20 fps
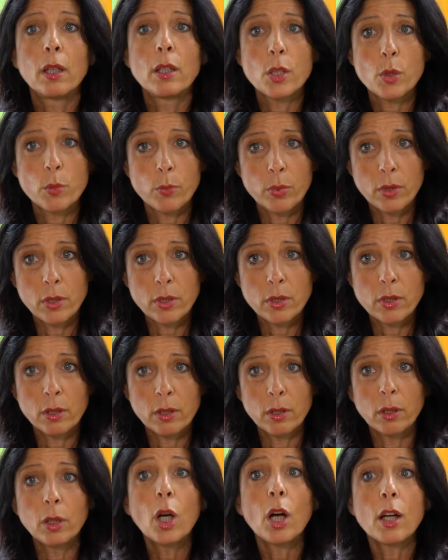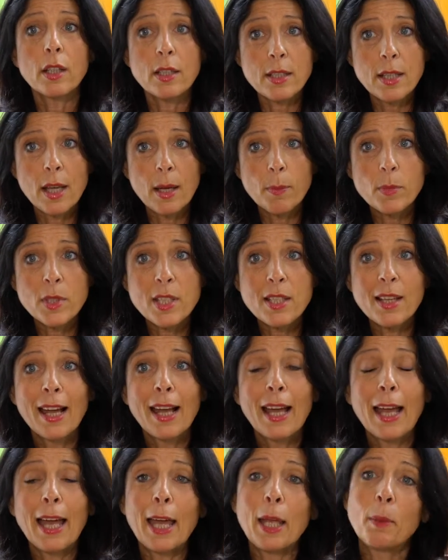spiritual concepts
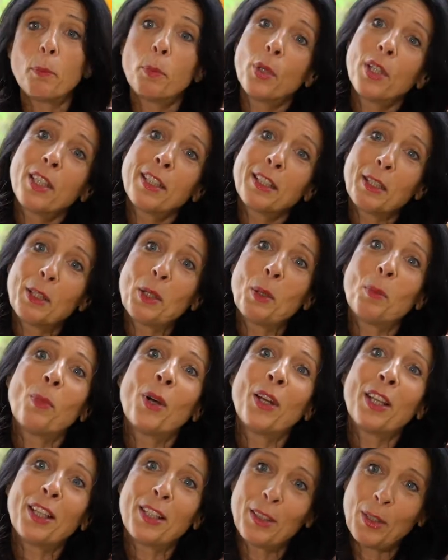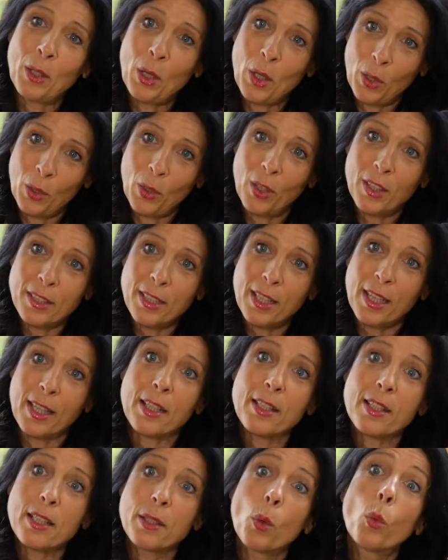and put it in a modern
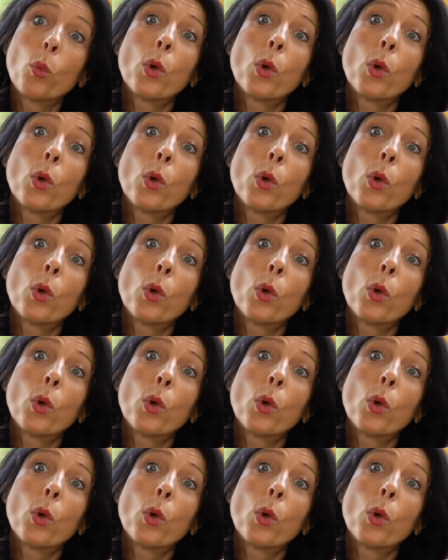context.